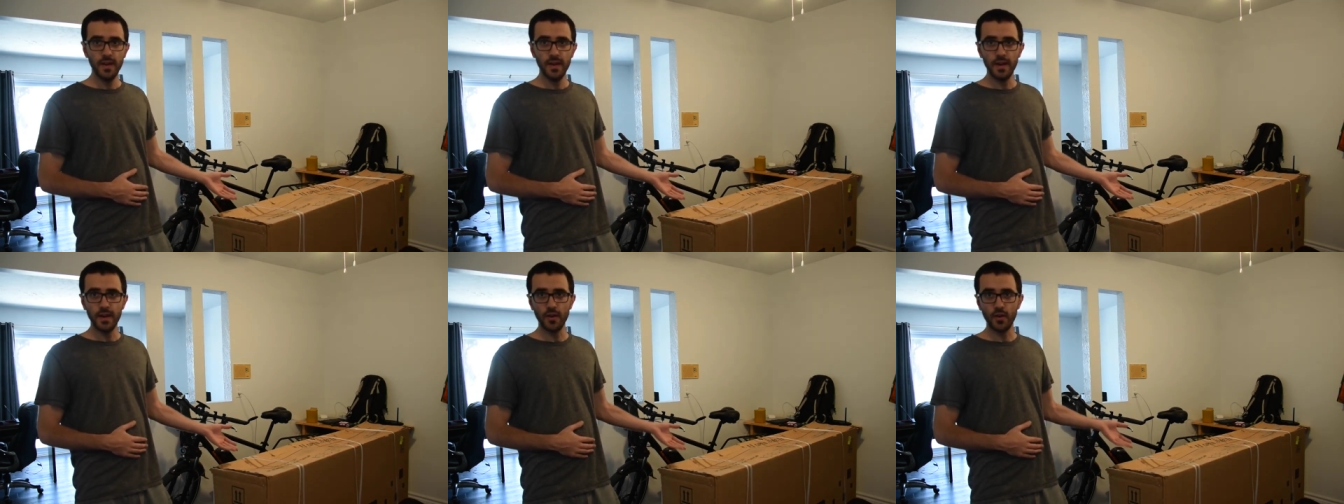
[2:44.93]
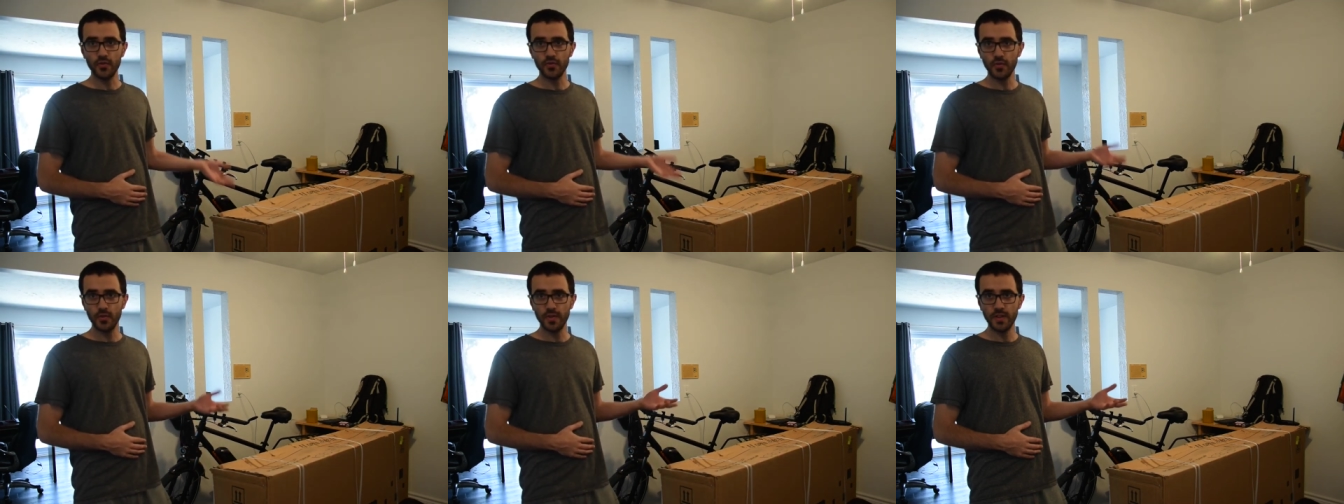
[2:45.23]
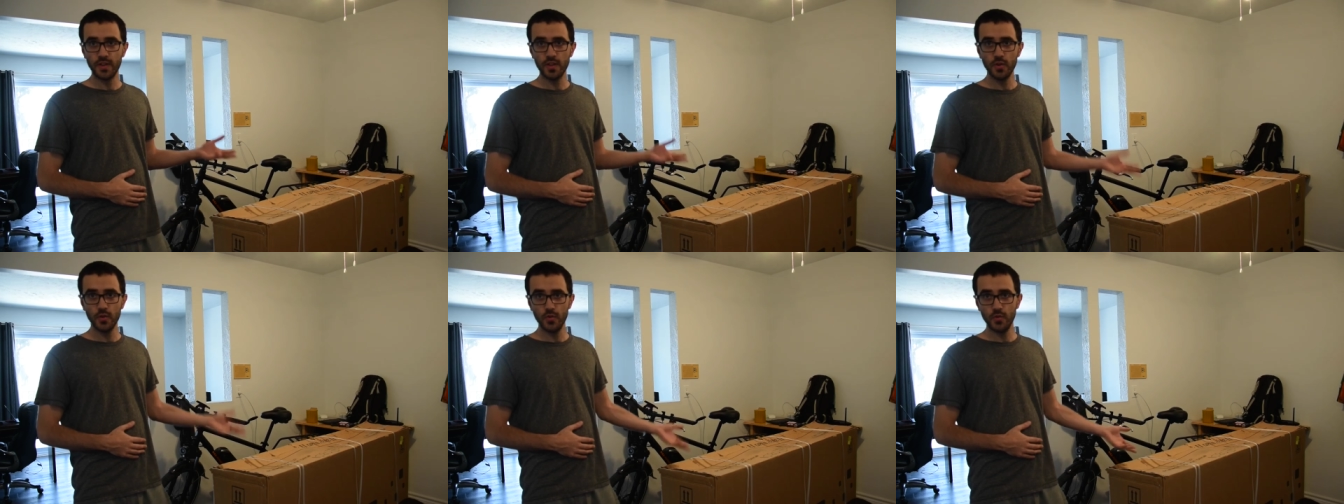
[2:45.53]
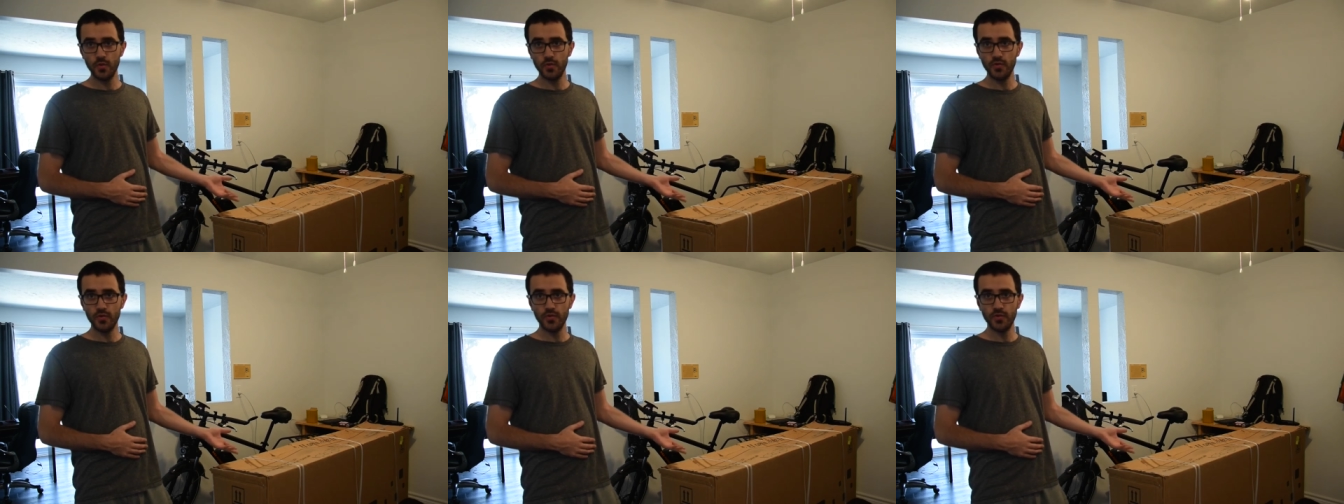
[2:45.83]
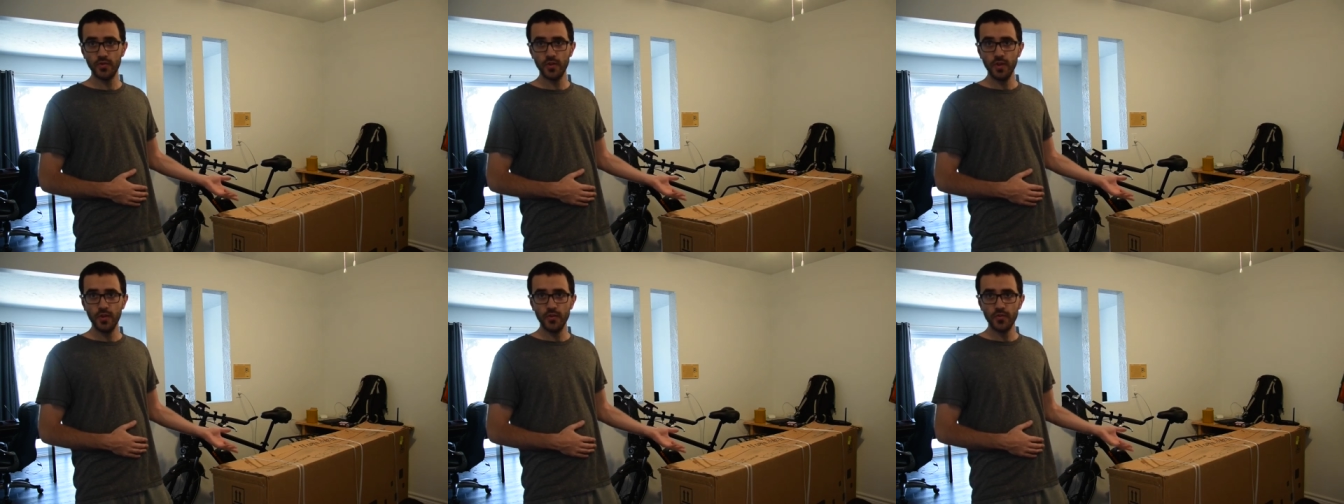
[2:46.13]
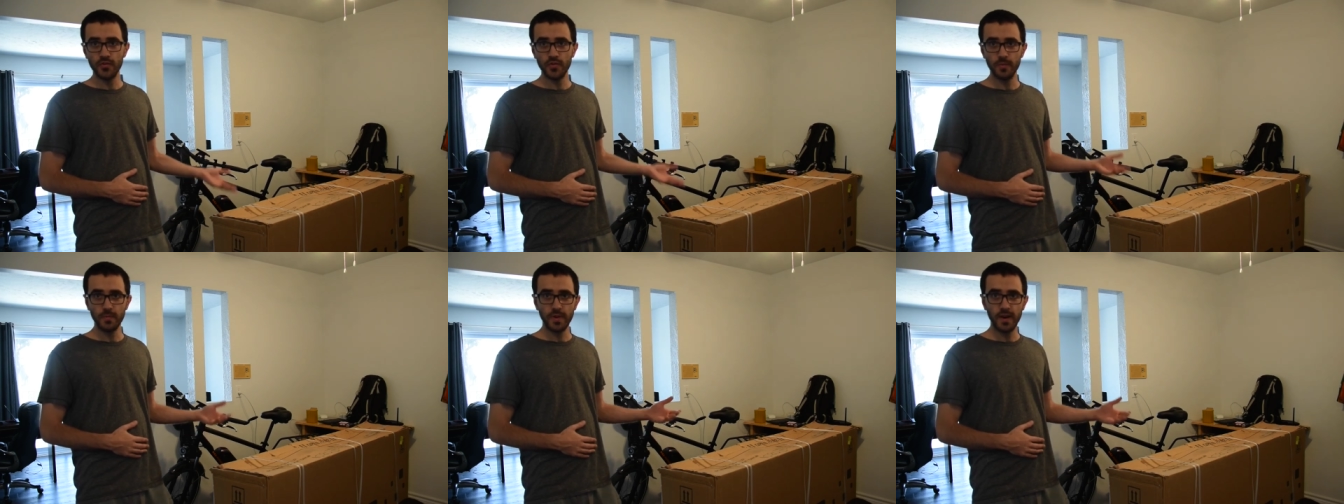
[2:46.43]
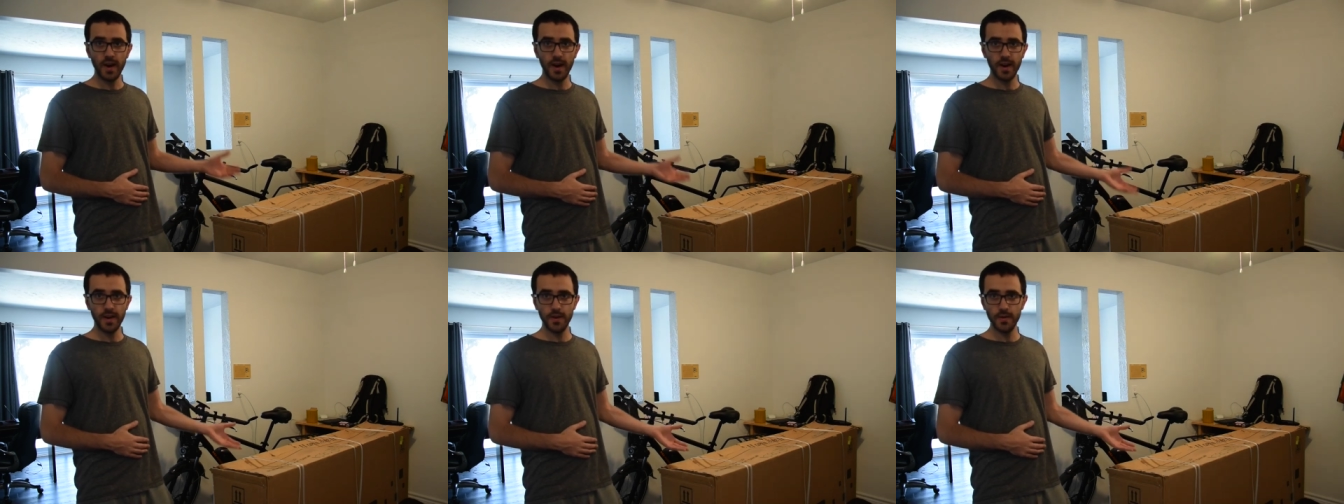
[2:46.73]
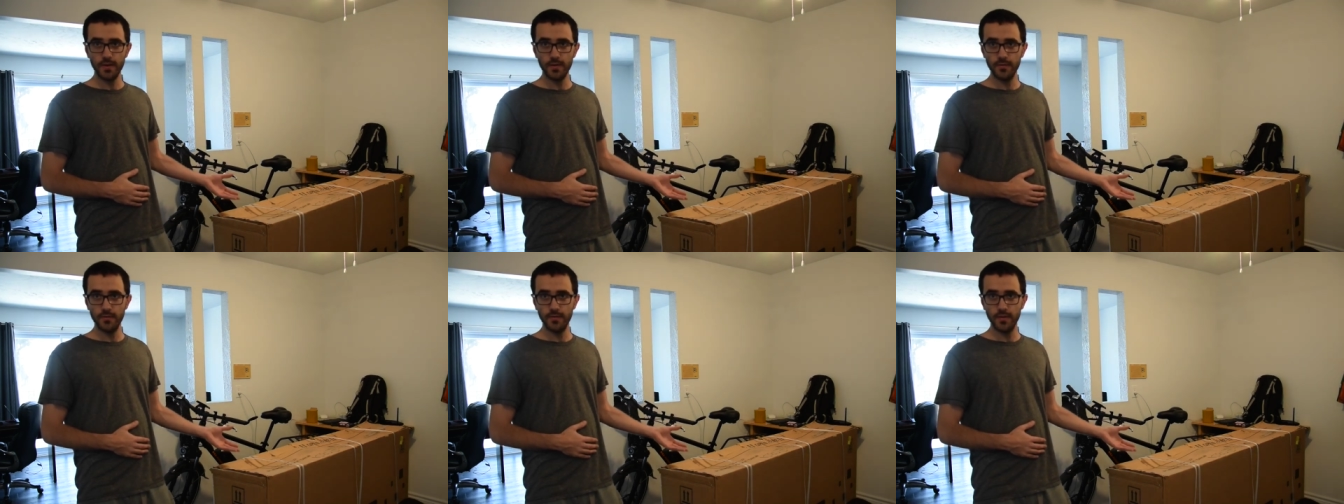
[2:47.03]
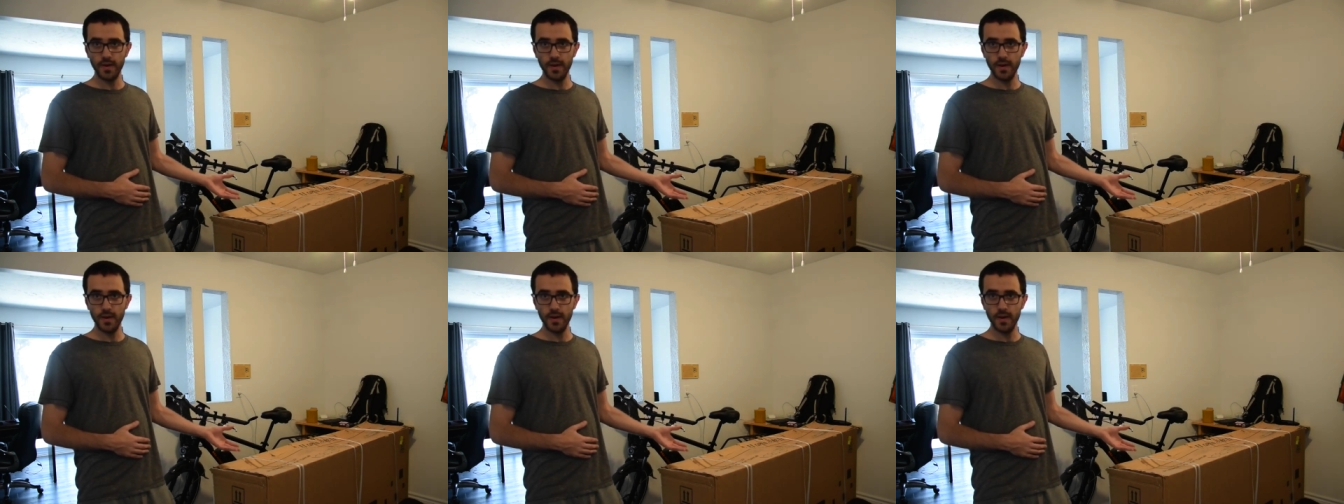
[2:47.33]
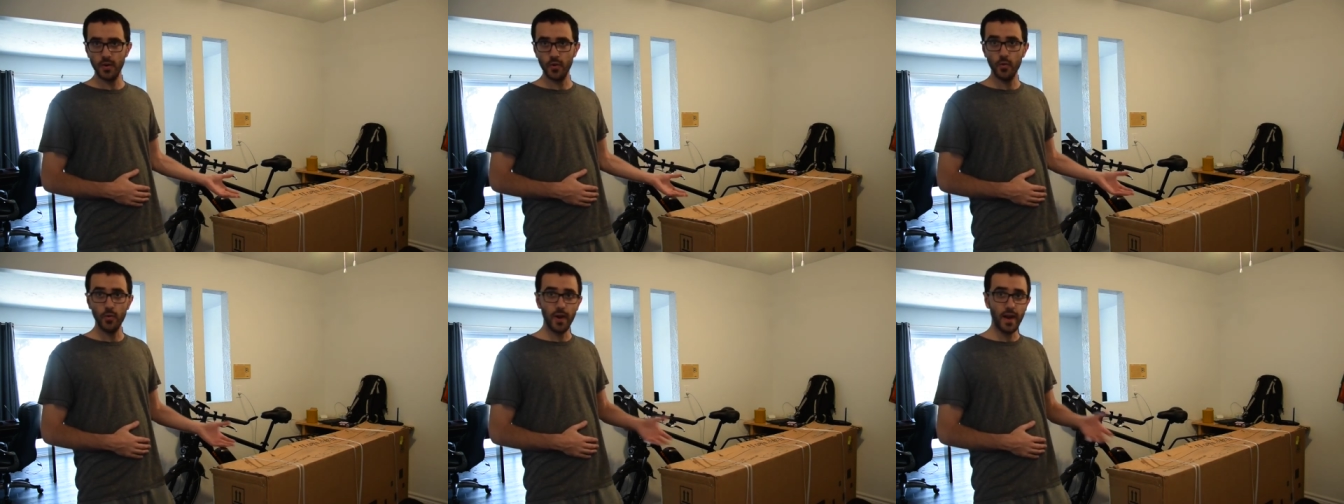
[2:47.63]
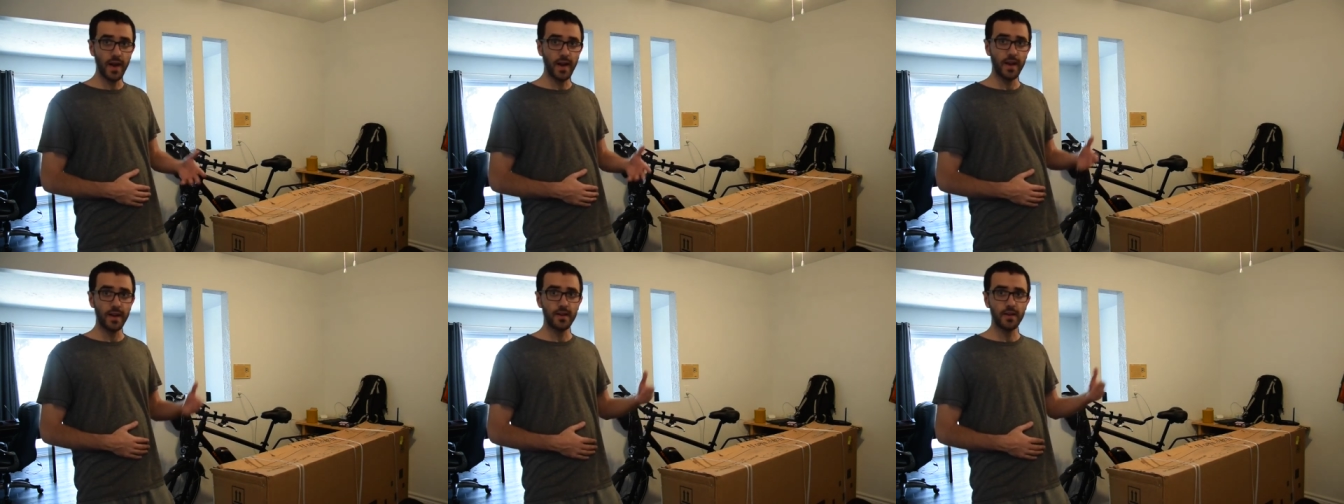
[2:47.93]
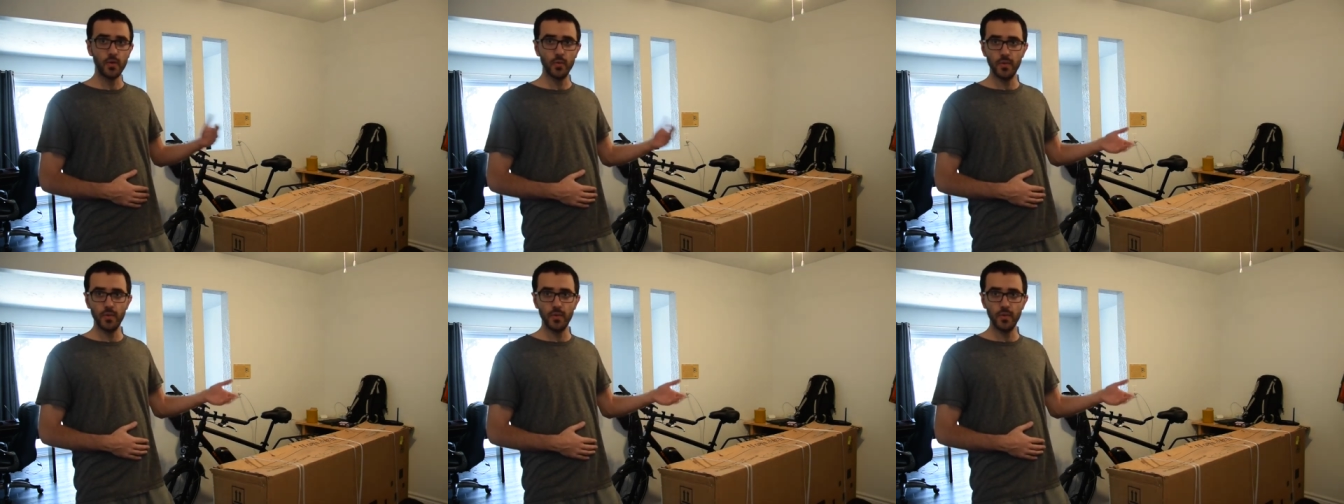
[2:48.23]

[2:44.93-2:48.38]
it also includes some kind of uh, rack,